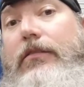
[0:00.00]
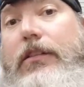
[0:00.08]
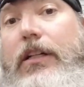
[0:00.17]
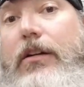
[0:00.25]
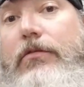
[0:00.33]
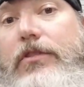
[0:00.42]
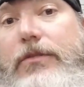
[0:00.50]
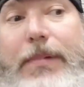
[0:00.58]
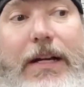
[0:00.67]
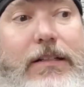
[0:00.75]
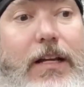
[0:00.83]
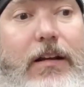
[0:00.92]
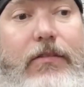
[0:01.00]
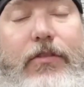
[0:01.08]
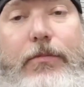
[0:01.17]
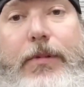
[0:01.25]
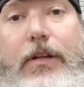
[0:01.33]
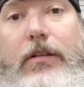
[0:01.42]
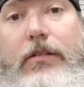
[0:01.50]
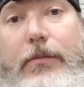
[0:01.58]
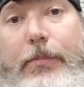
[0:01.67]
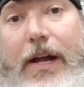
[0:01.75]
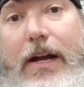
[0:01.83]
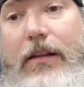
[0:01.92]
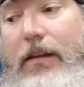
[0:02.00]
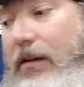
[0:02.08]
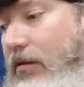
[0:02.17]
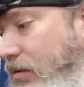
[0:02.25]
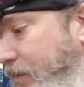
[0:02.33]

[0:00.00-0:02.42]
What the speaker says: you know, spectate from the back of the El